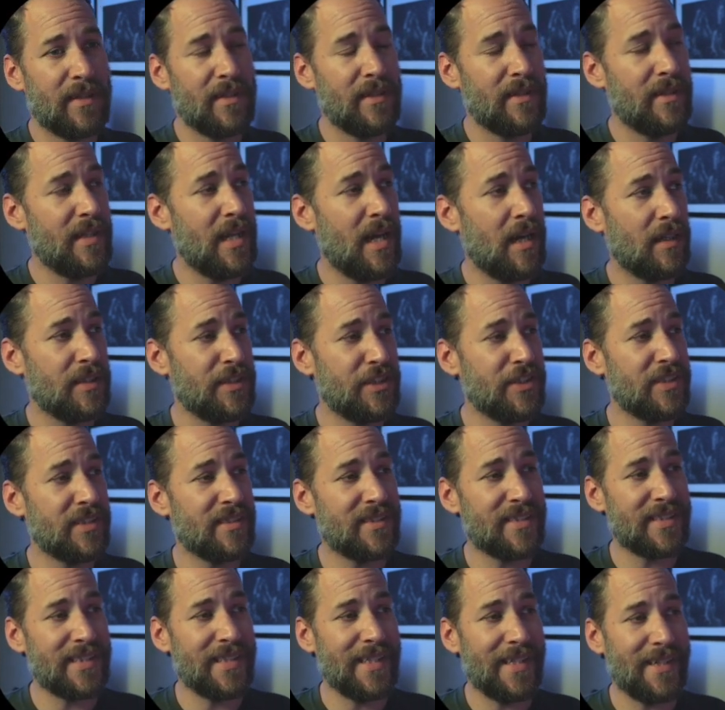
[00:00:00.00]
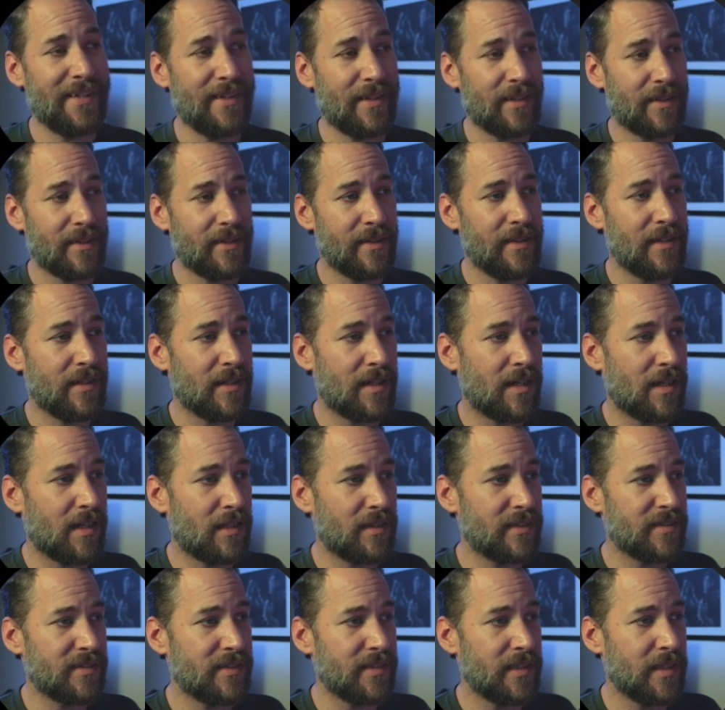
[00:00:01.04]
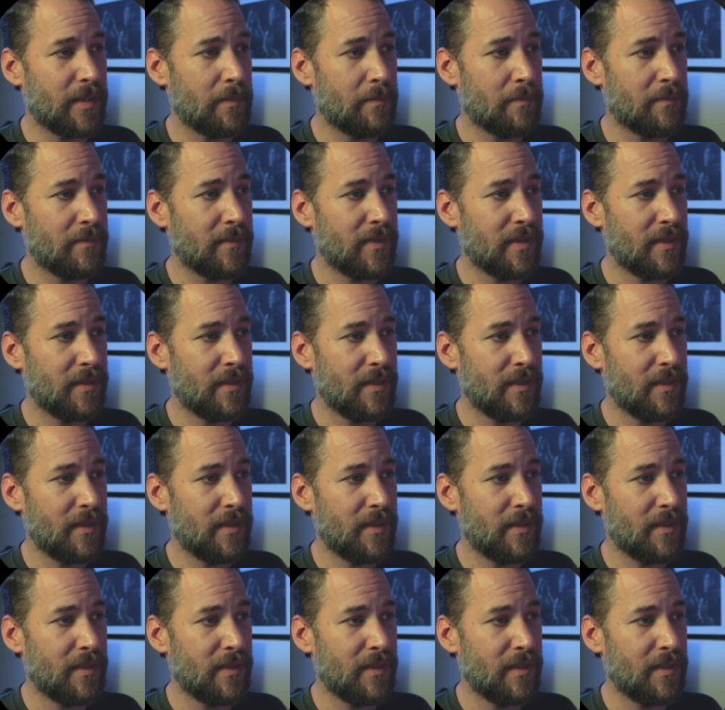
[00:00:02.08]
Now you can see here there are some